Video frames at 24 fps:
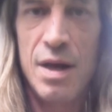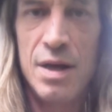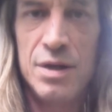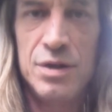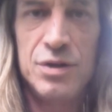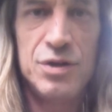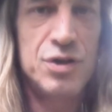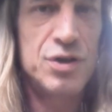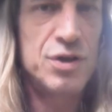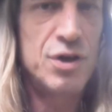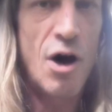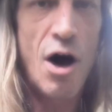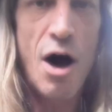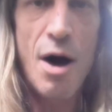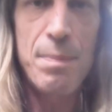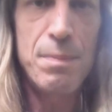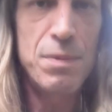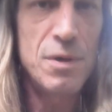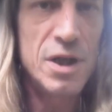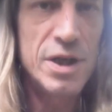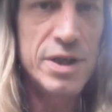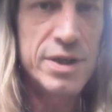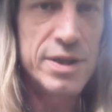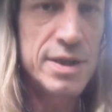Stop
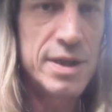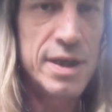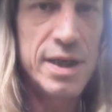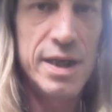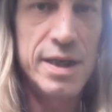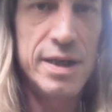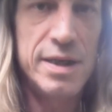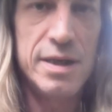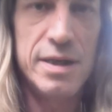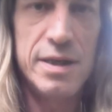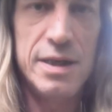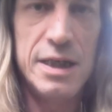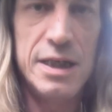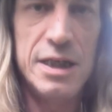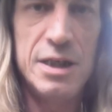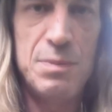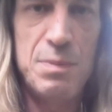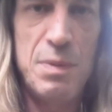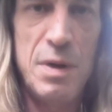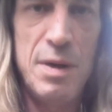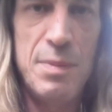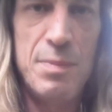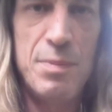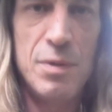listening to these
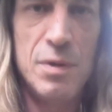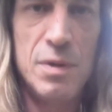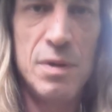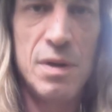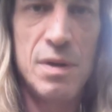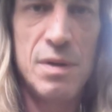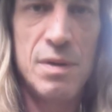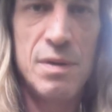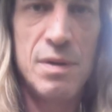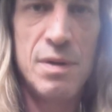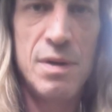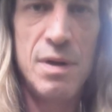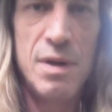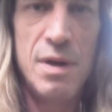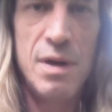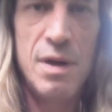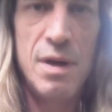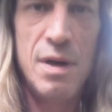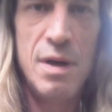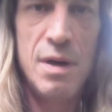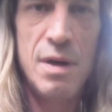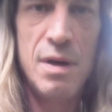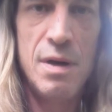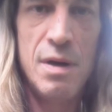people
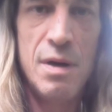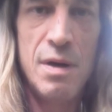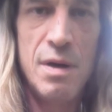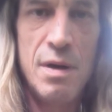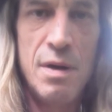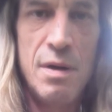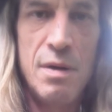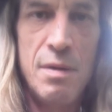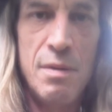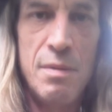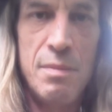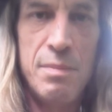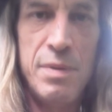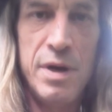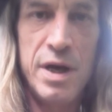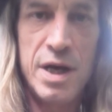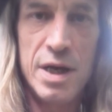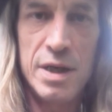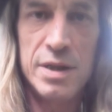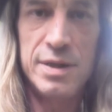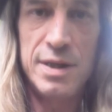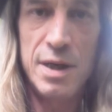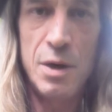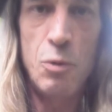
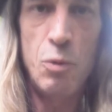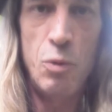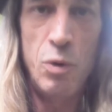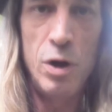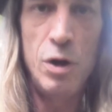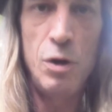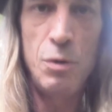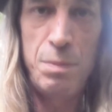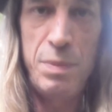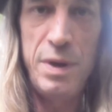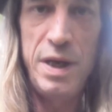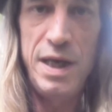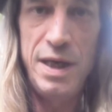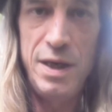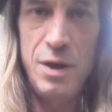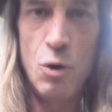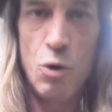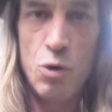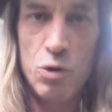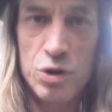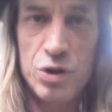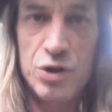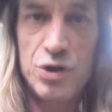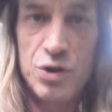because it will be
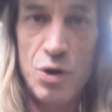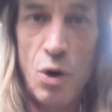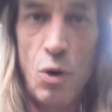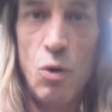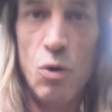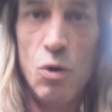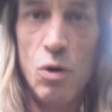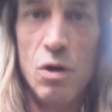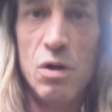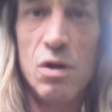your soul.